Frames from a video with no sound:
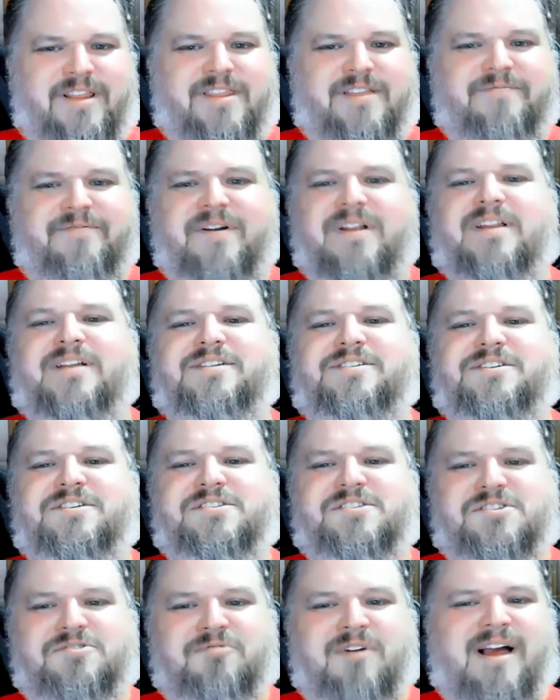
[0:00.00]
the
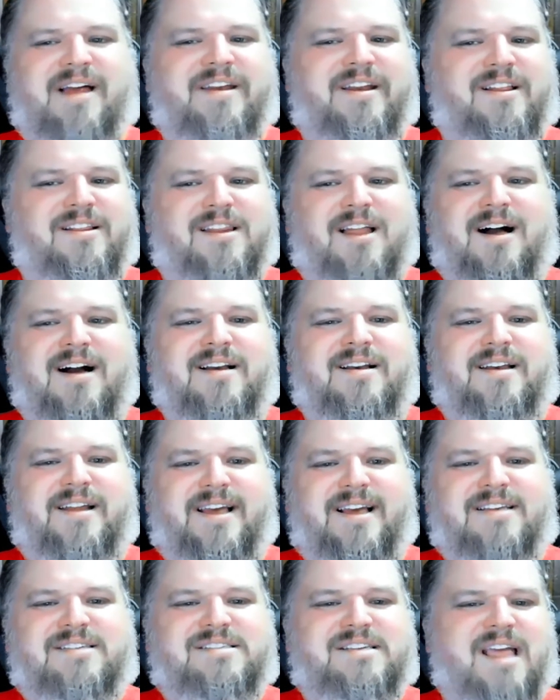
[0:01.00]
villages surrounding Loch
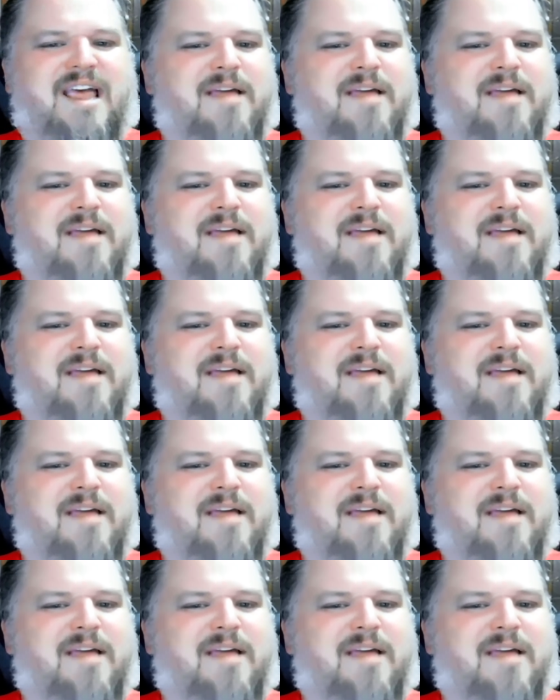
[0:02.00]
Ness